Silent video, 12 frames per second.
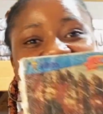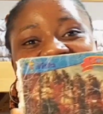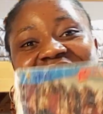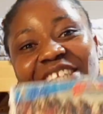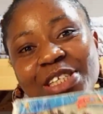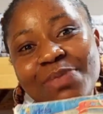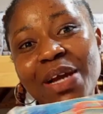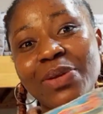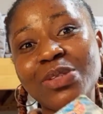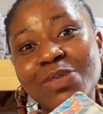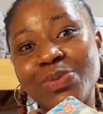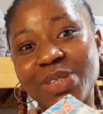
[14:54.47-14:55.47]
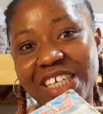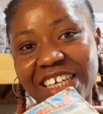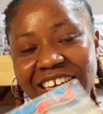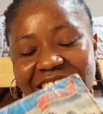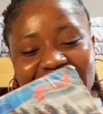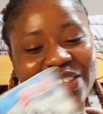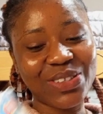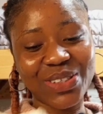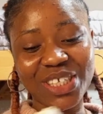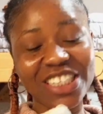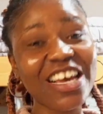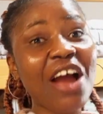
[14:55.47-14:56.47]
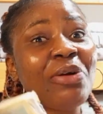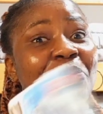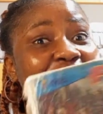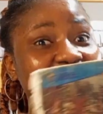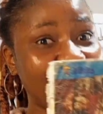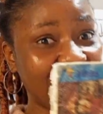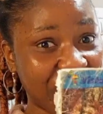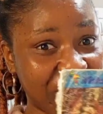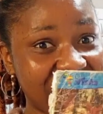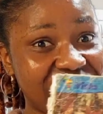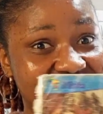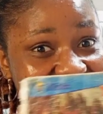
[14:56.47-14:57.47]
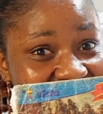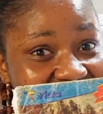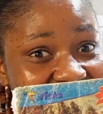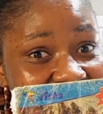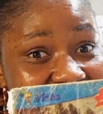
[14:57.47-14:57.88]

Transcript: This is my notebook here. You see how rough it is?